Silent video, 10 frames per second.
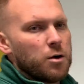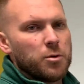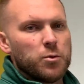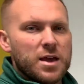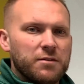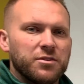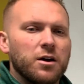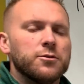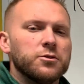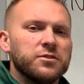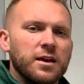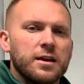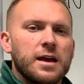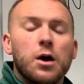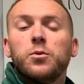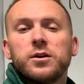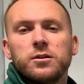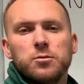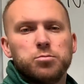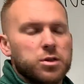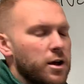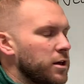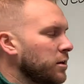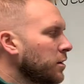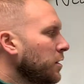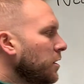but we have to understand how we can apply it.